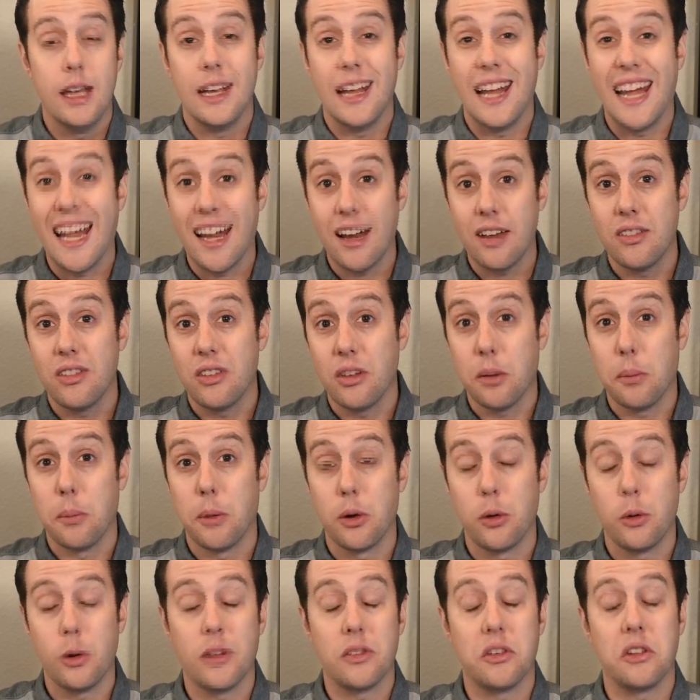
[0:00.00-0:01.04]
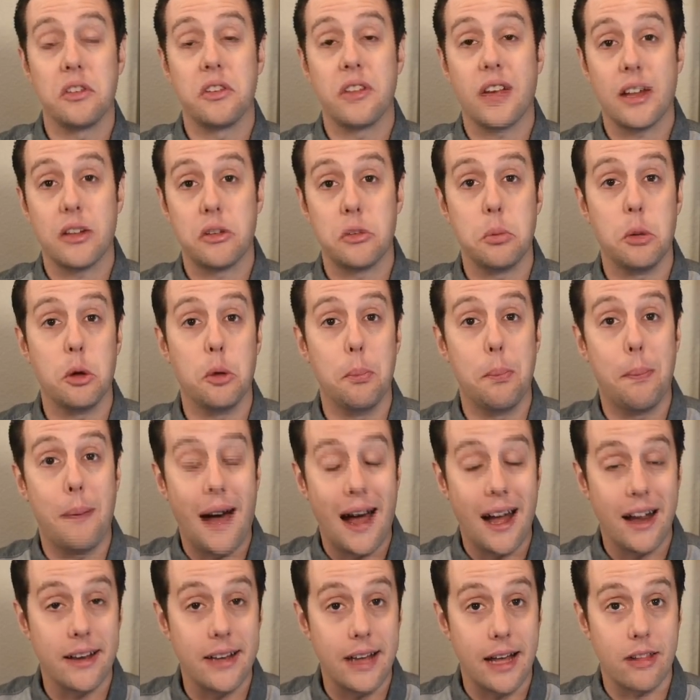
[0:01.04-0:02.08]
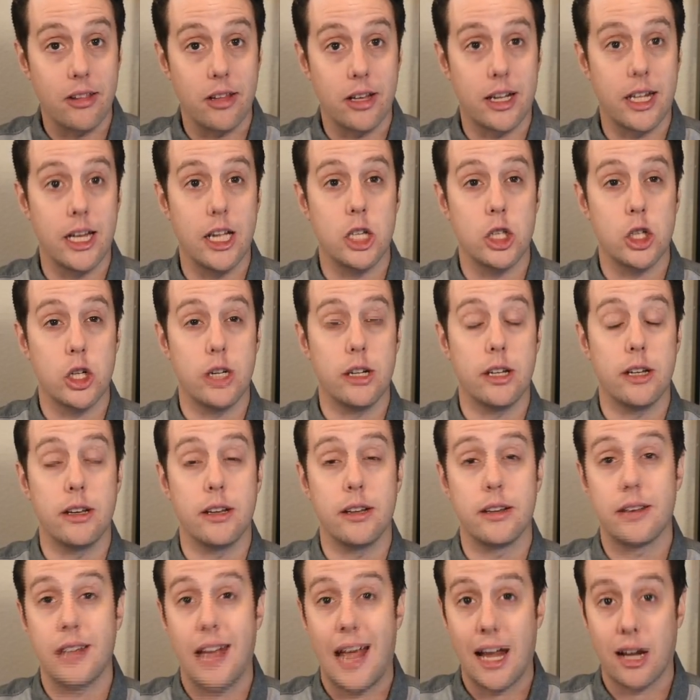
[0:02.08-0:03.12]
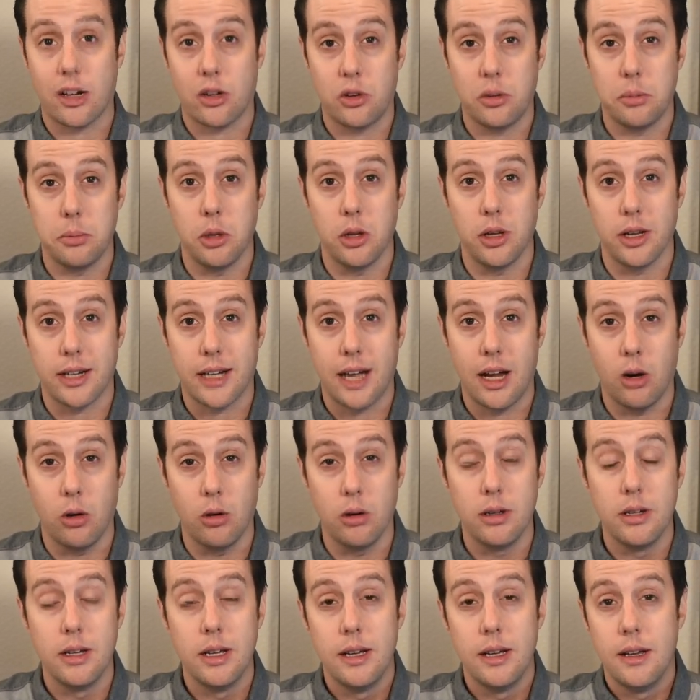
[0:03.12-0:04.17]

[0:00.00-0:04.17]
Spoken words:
and someone who has a sizable bond allocation and a taxable account.